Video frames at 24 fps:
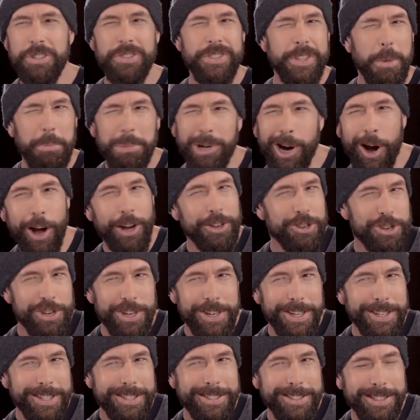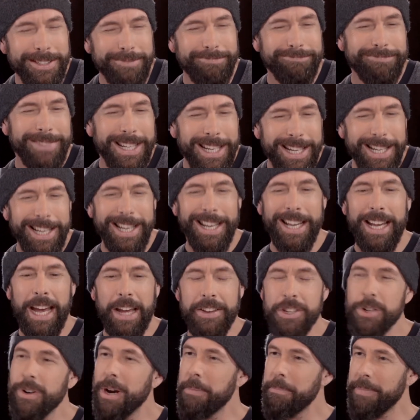your subconscious, and
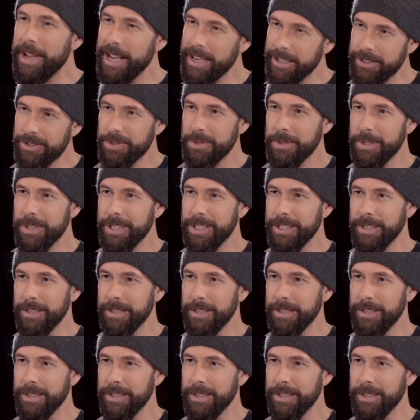and you come back to it,